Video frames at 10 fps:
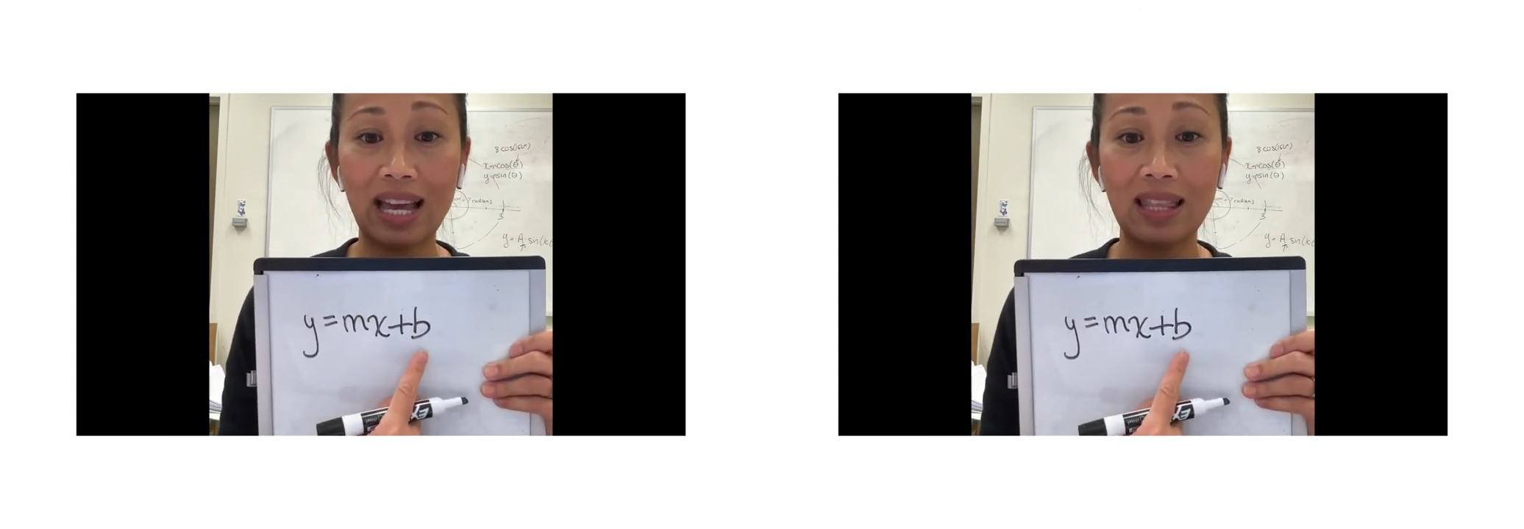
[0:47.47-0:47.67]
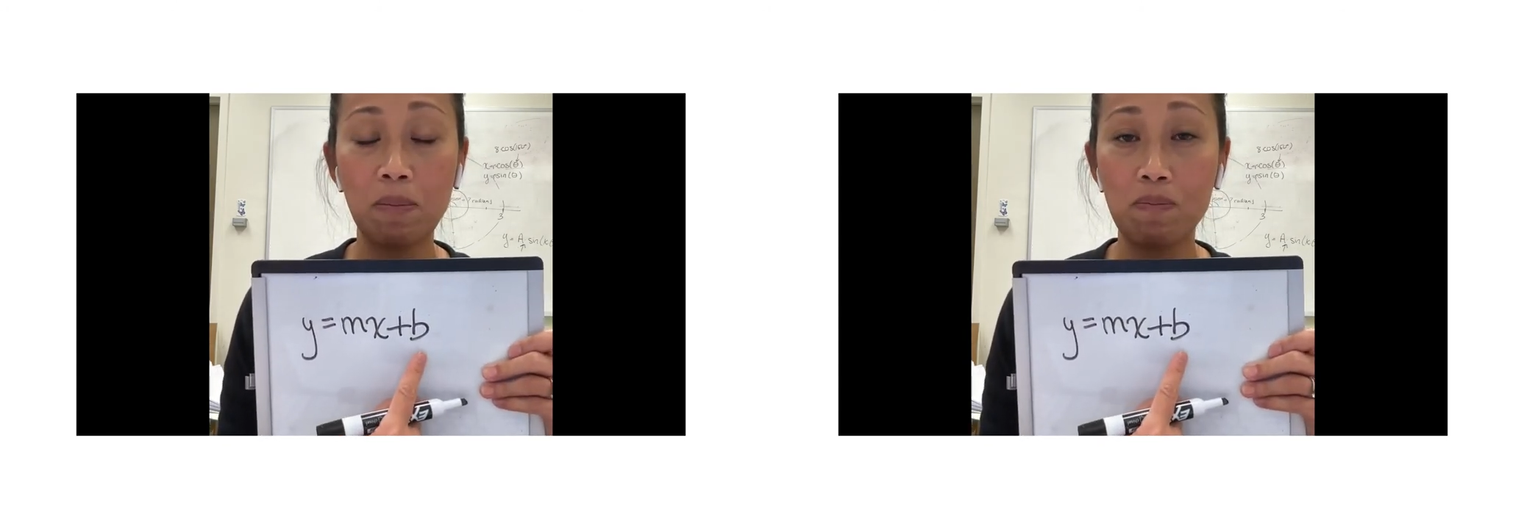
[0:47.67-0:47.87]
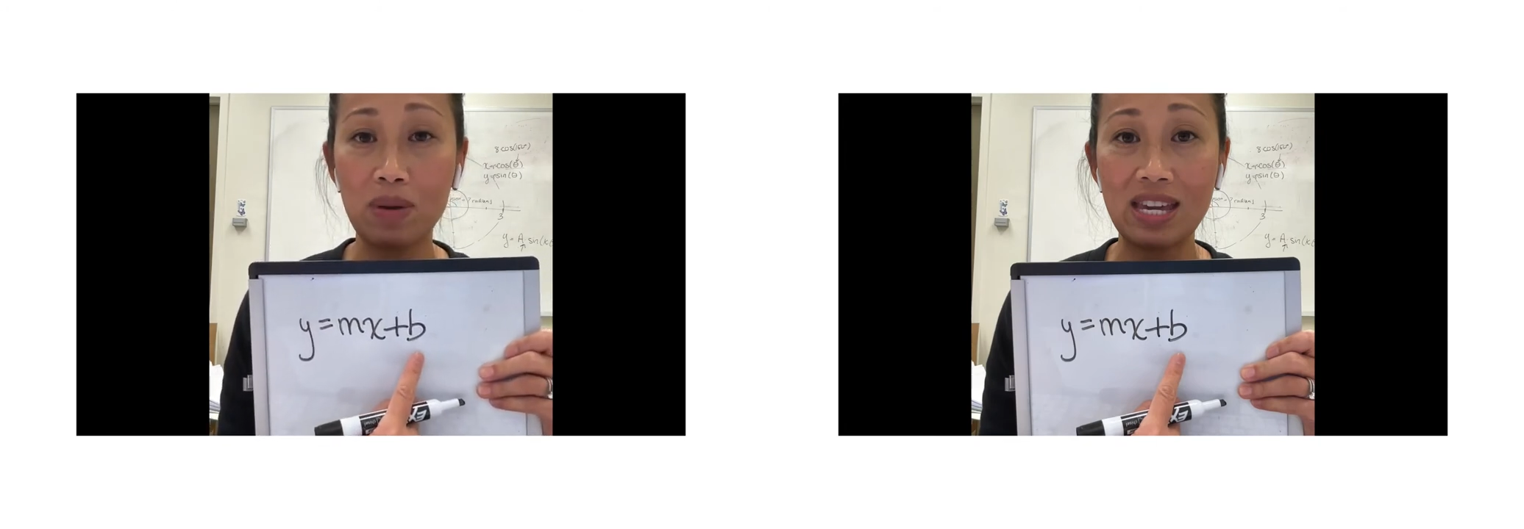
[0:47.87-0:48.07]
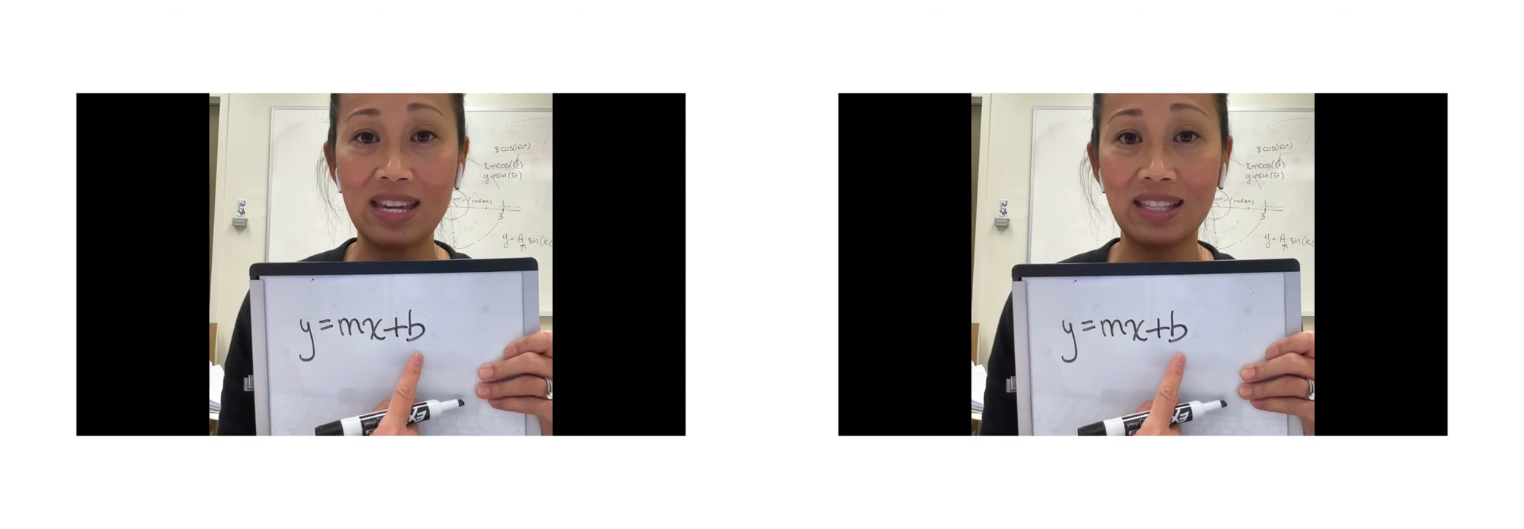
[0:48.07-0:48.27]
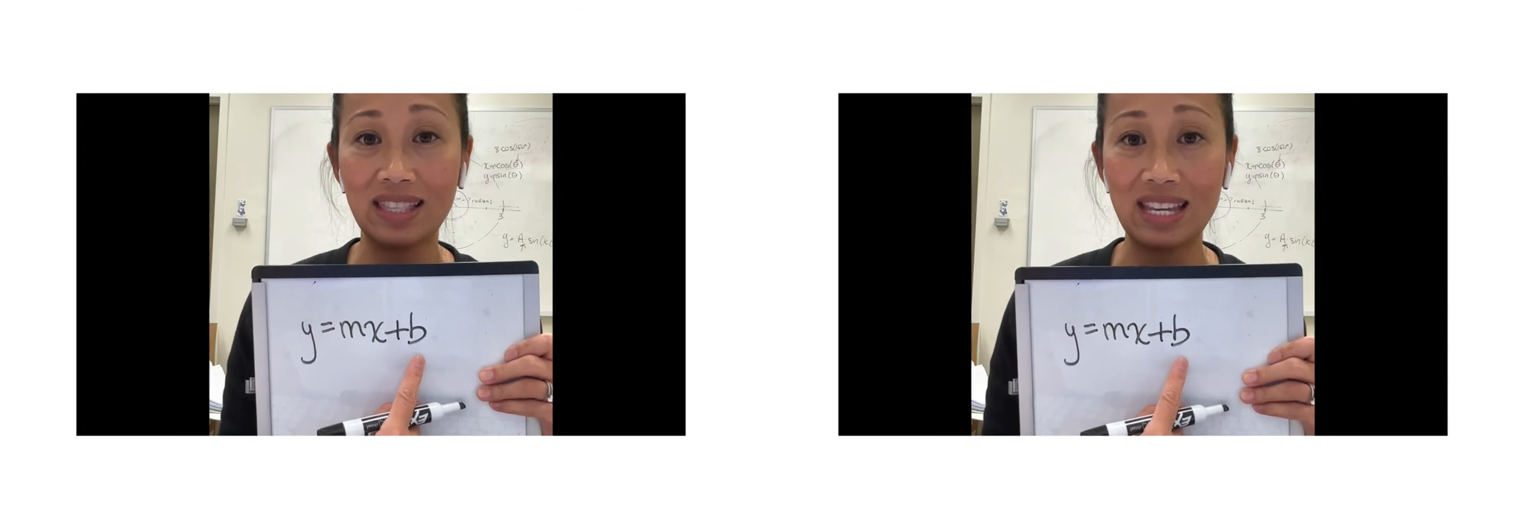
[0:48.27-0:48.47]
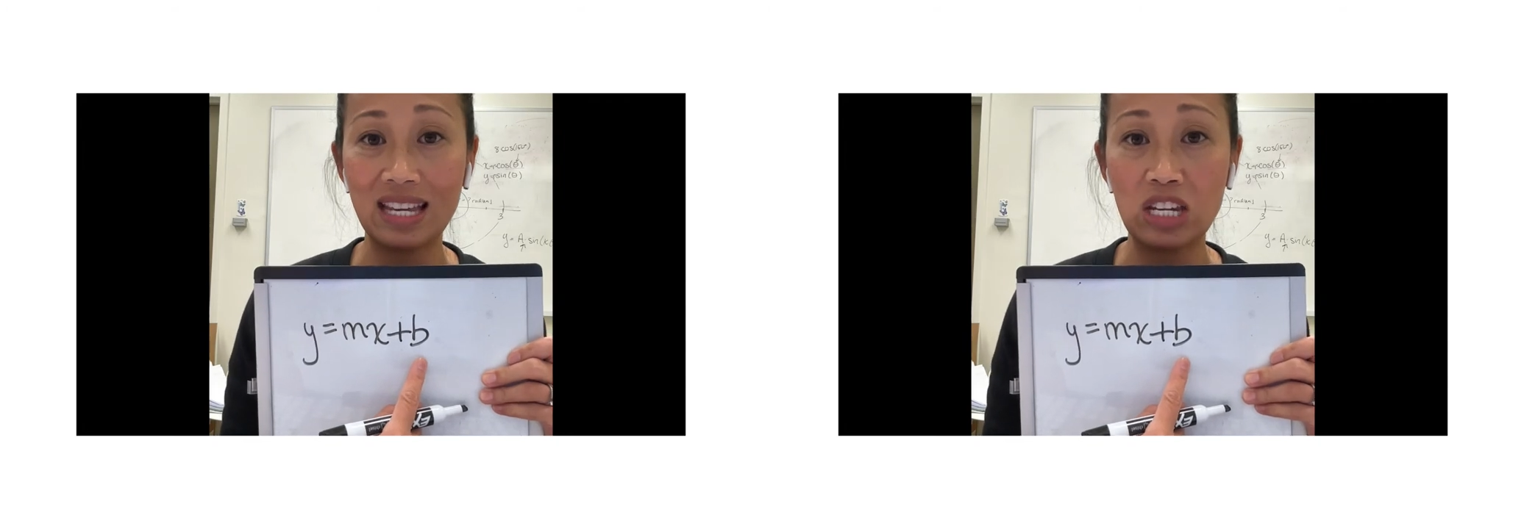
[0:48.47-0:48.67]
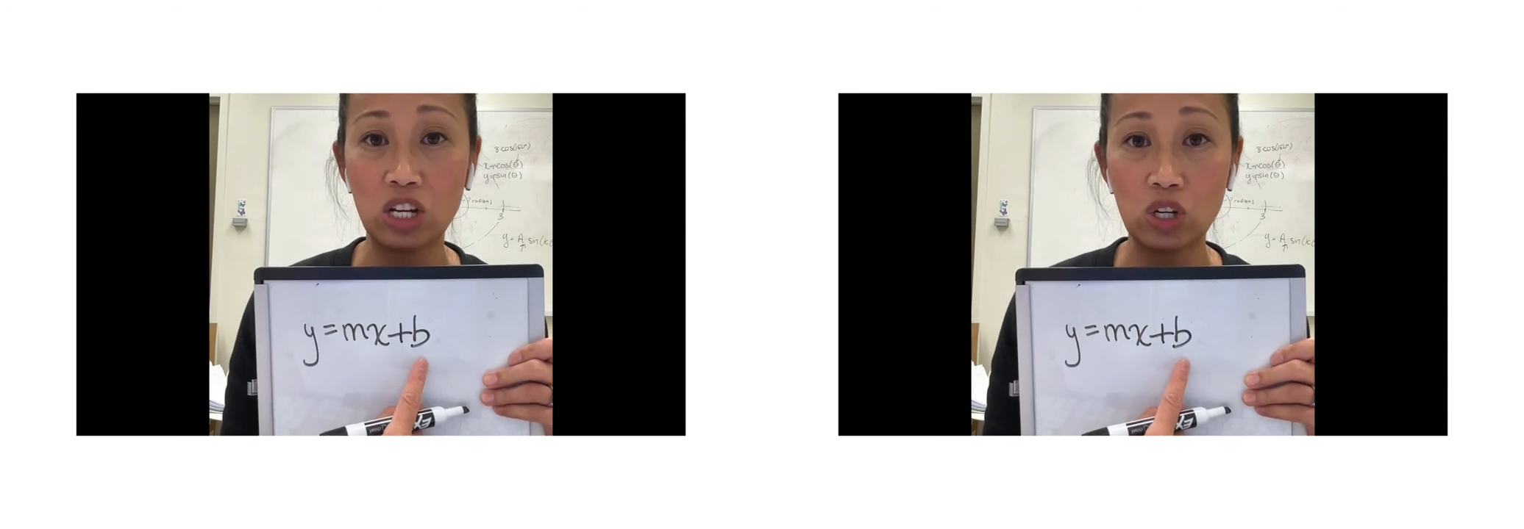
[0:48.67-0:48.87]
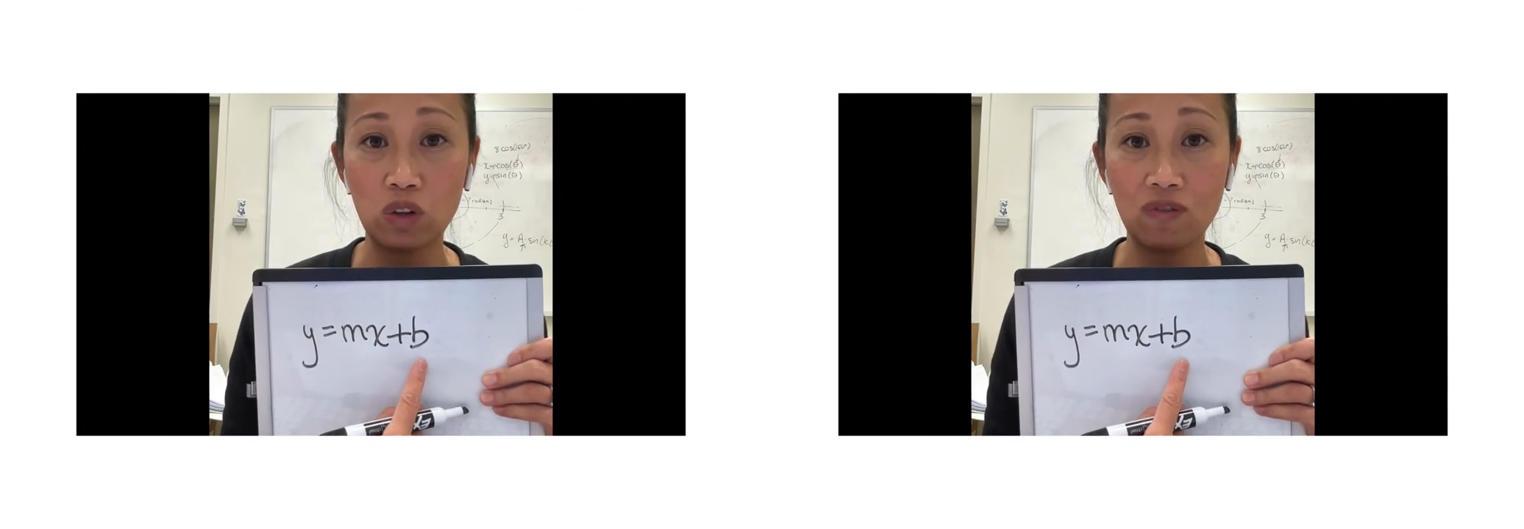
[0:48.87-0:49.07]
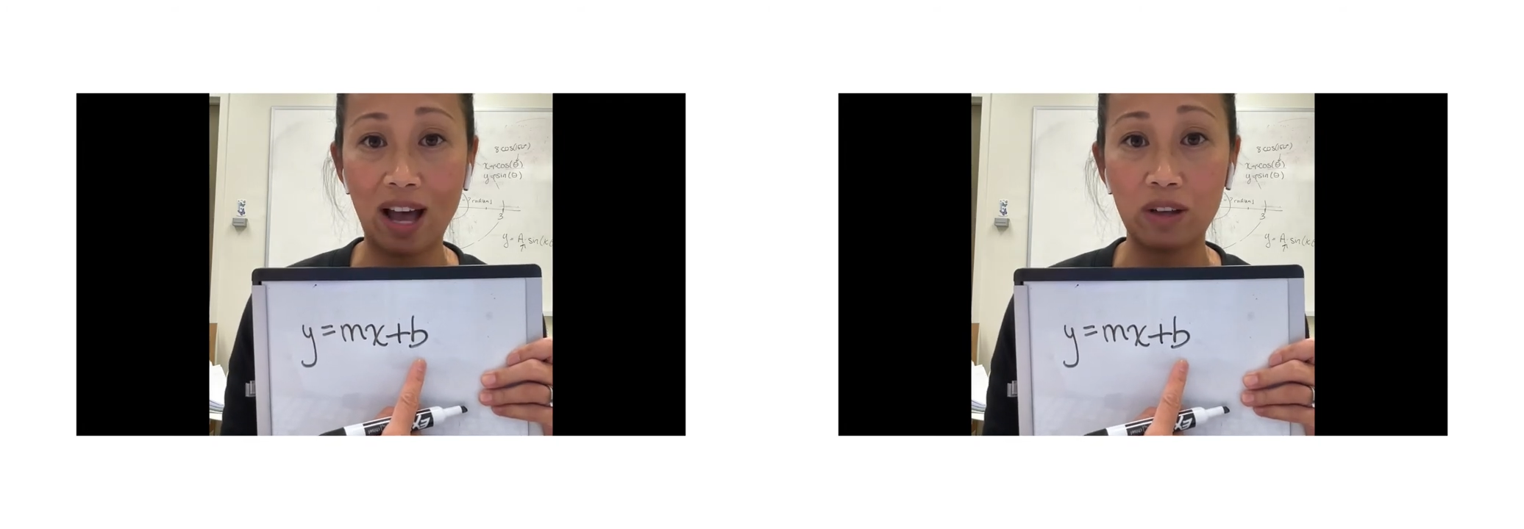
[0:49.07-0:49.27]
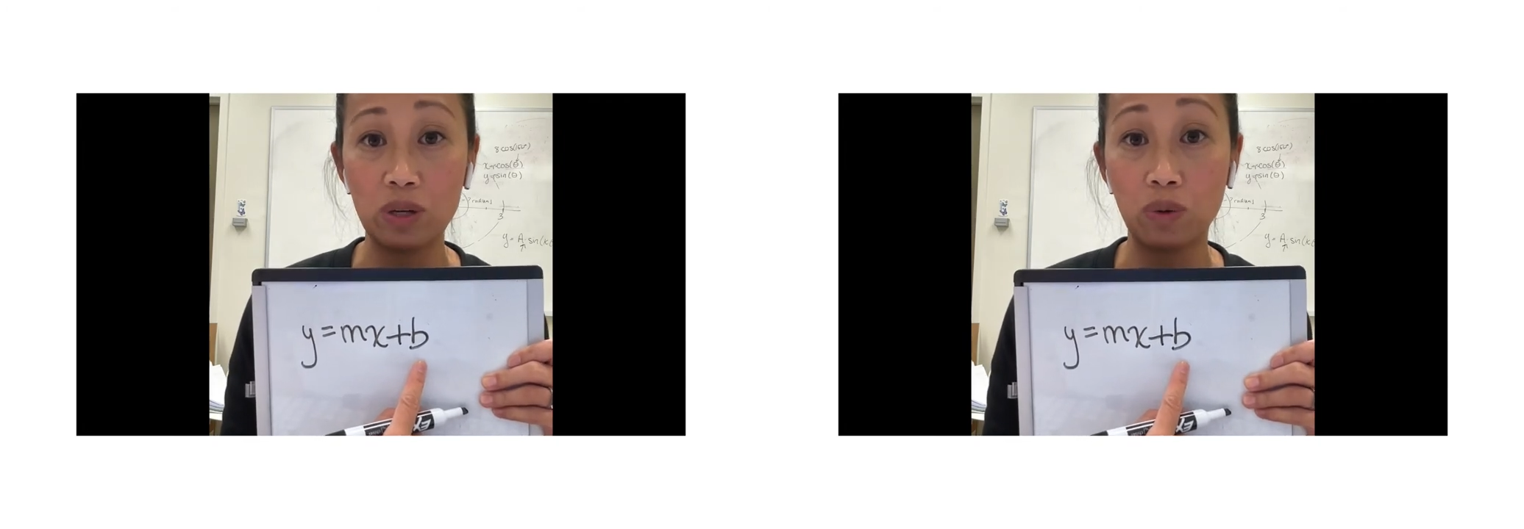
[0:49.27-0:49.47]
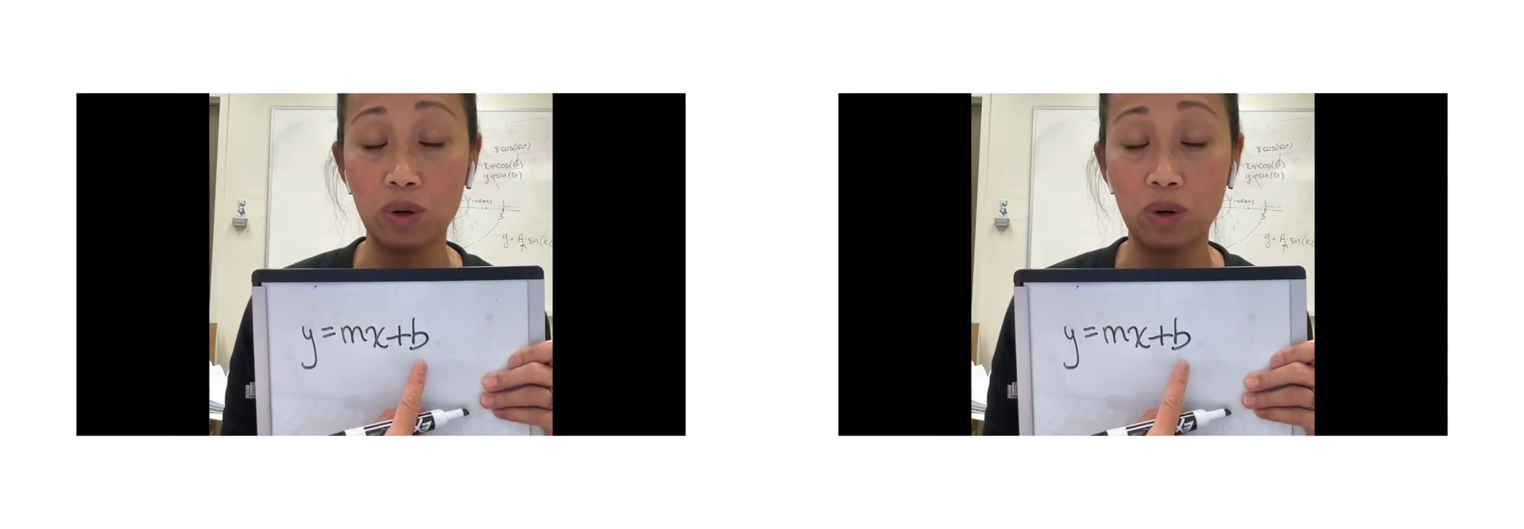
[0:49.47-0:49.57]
and then b is the initial value,